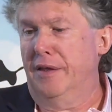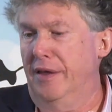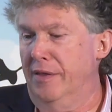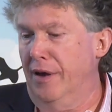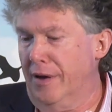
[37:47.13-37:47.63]
And
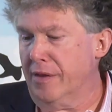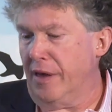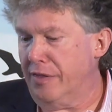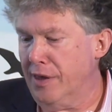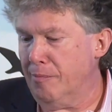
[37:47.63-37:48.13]
then
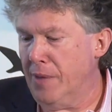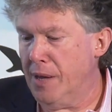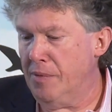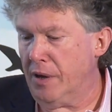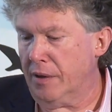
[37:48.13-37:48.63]
I think
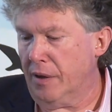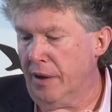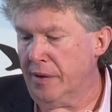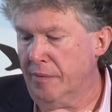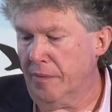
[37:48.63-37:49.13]
maybe
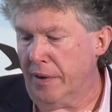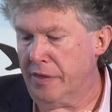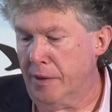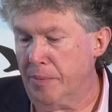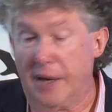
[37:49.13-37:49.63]
I
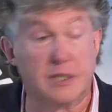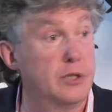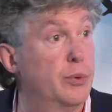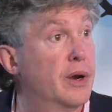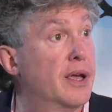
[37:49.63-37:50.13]
think back
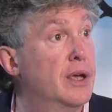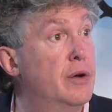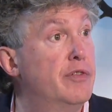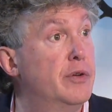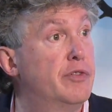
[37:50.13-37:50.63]
to when I
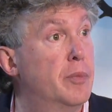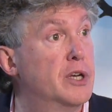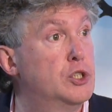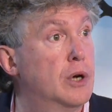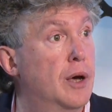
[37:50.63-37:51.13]
interviewed for
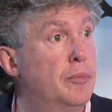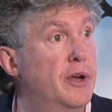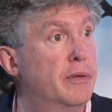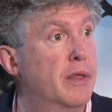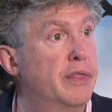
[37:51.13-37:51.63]
my
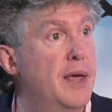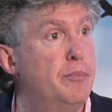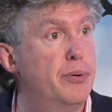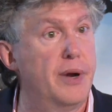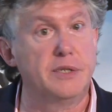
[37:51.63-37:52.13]
job there. The
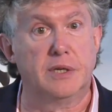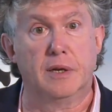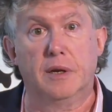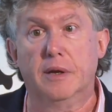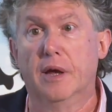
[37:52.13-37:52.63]
then
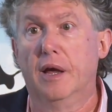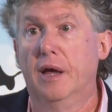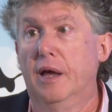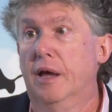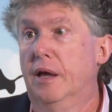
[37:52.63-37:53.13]
president,
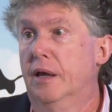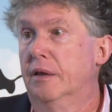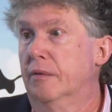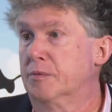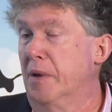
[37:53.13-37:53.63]

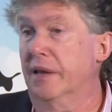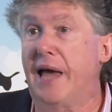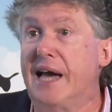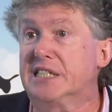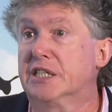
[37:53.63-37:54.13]
it was my
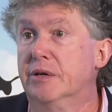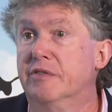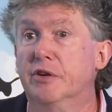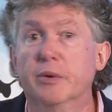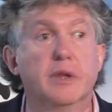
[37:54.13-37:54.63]
last
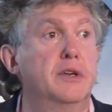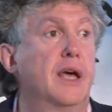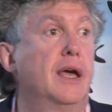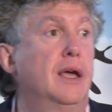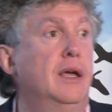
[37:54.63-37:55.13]
interview of the
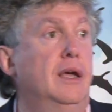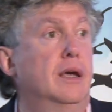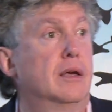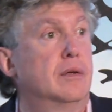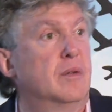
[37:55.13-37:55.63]
day,
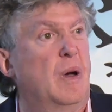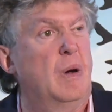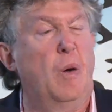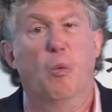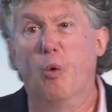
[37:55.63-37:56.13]

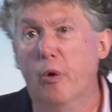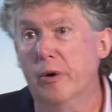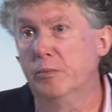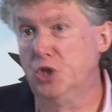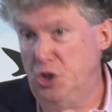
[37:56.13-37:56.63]
a
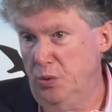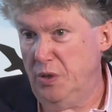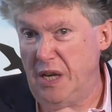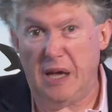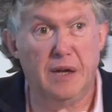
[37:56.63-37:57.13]
warm
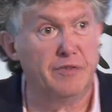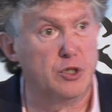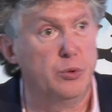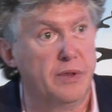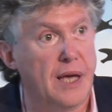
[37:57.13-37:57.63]
June day
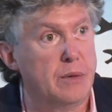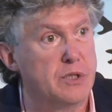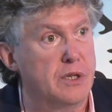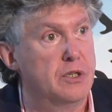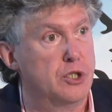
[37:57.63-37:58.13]
of
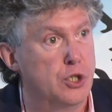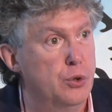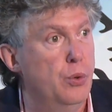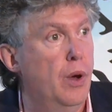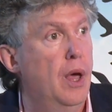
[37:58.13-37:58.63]

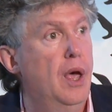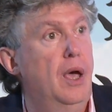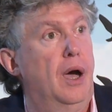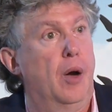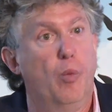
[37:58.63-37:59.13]
2002.
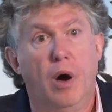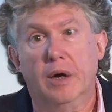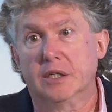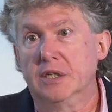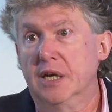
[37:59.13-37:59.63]
I
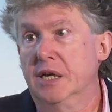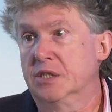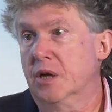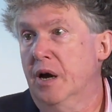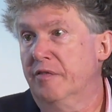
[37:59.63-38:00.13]
walked into
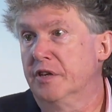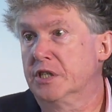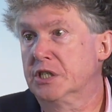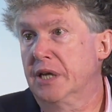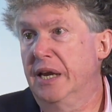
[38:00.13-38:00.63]
his
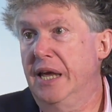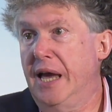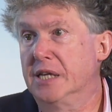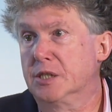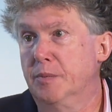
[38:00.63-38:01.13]
office and
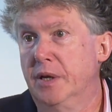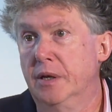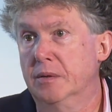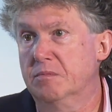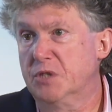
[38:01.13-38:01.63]
he asked
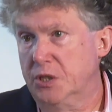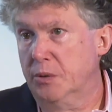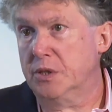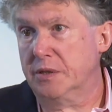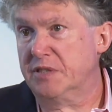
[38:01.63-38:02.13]
me a
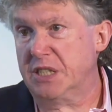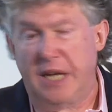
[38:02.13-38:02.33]
series of